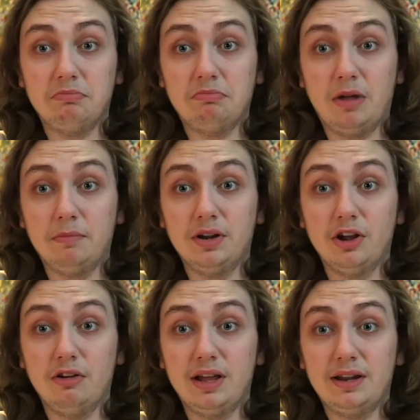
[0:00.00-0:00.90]
I'm going to go
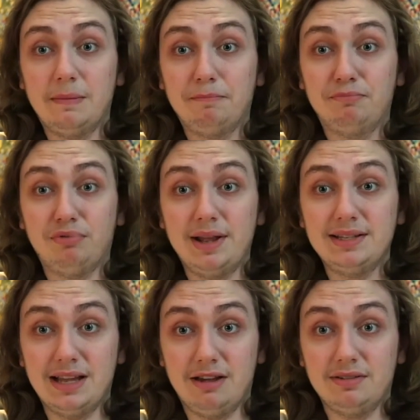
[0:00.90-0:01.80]
ahead and break
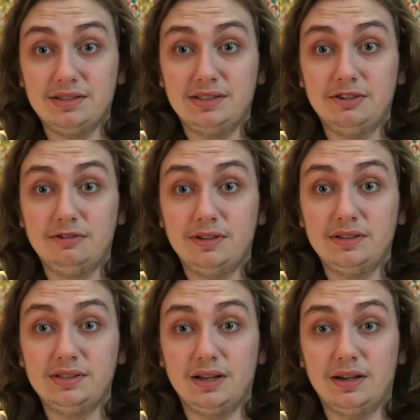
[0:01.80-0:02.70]
down this
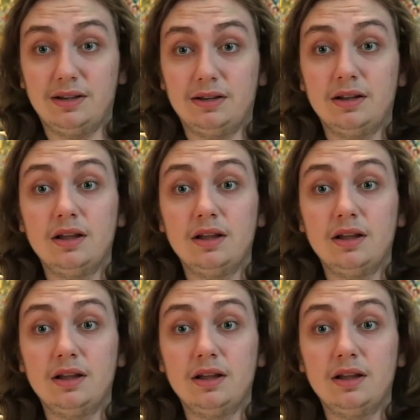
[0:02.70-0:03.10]
series and